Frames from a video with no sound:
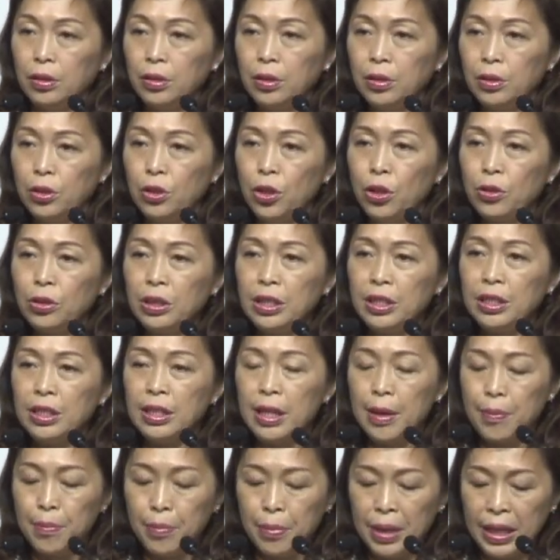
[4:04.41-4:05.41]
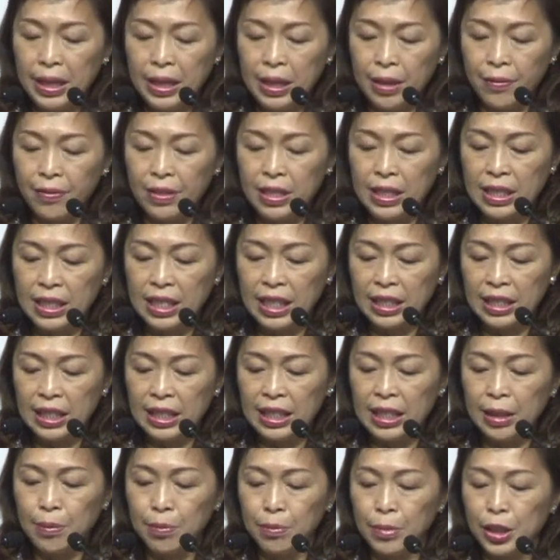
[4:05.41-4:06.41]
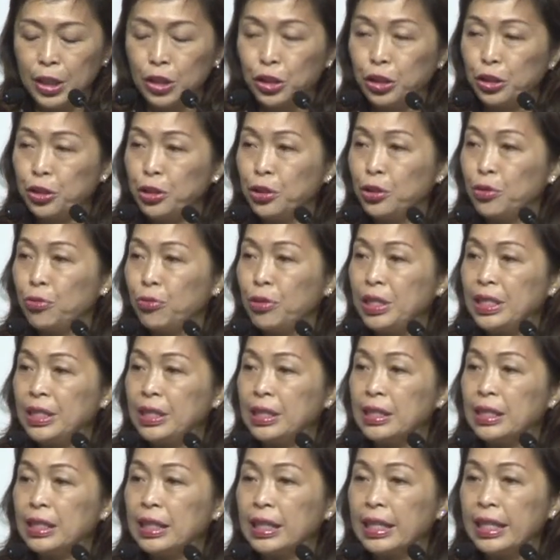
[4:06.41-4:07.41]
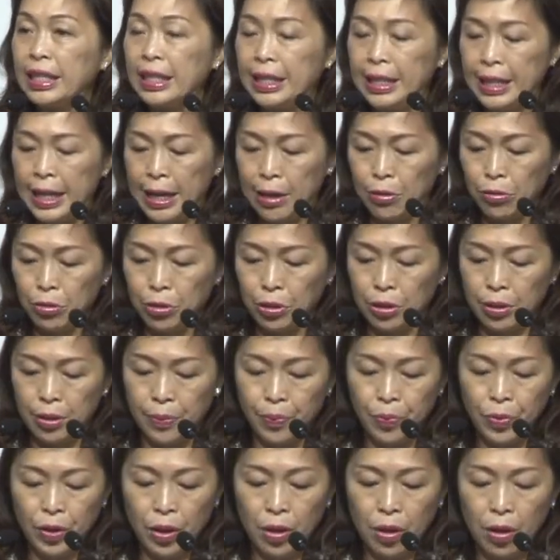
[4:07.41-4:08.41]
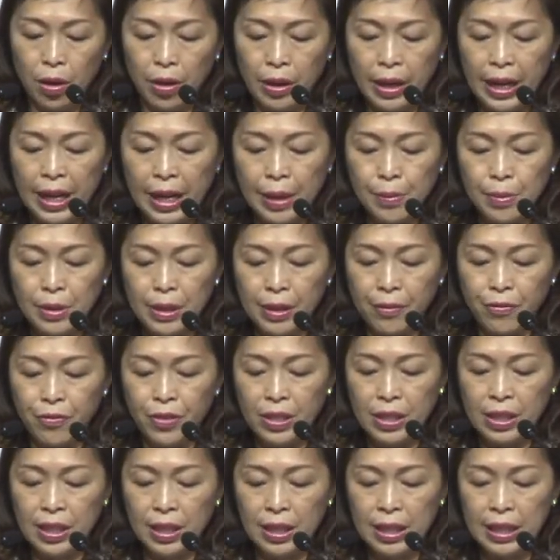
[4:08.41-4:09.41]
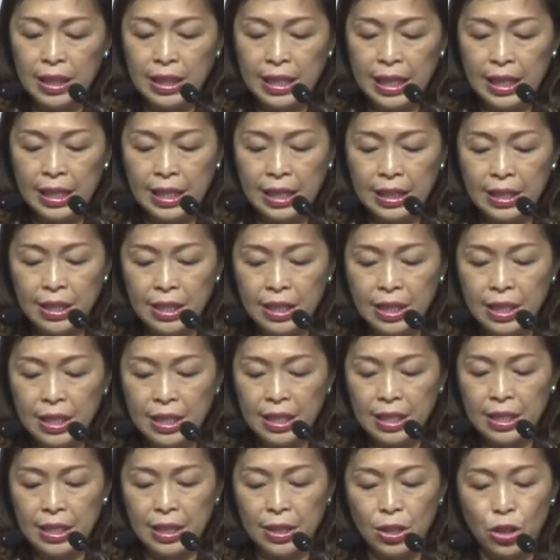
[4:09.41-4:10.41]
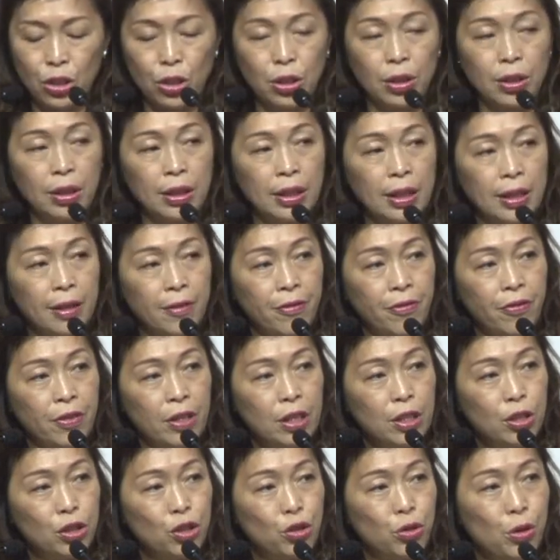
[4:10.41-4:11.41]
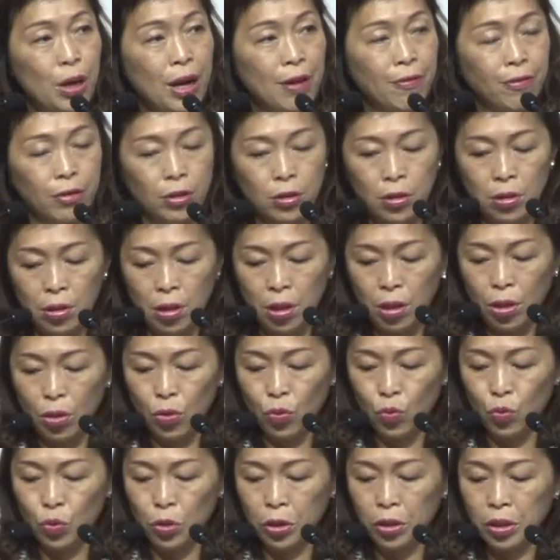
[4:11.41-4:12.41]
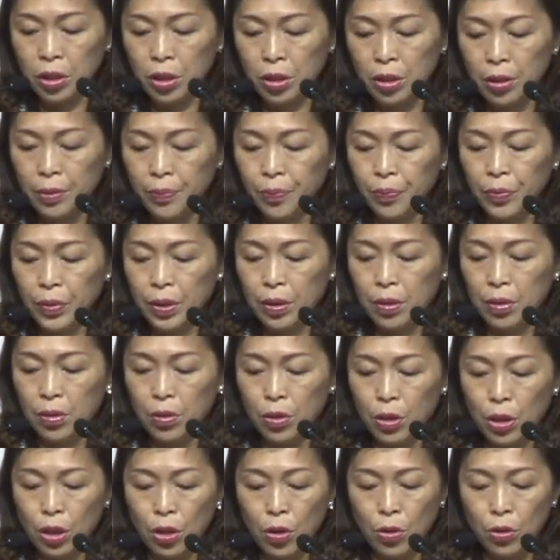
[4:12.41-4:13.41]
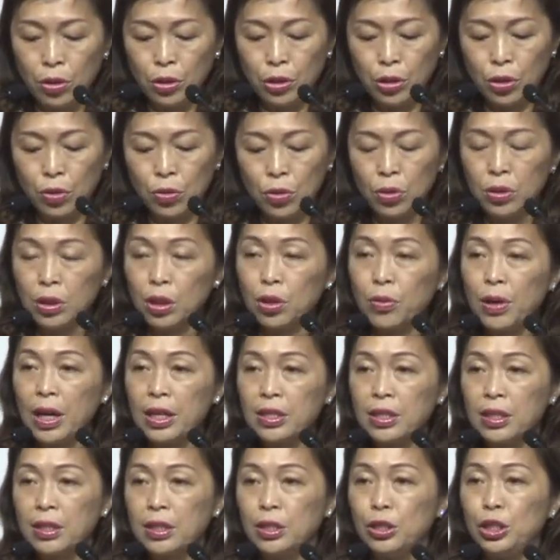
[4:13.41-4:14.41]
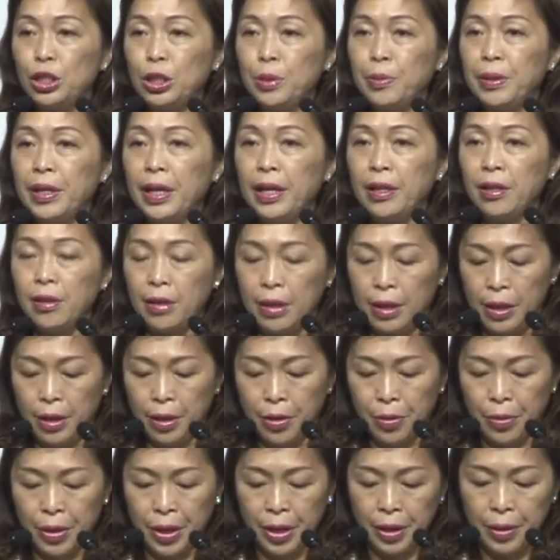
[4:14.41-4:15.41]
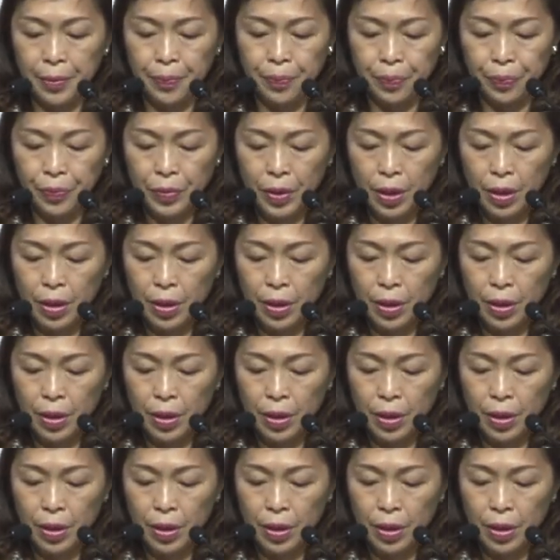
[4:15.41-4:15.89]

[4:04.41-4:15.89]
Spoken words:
You notice that many of the 16 measures recently announced are aimed at facilitating citizens to live, travel, work, or go to school across the GBA area.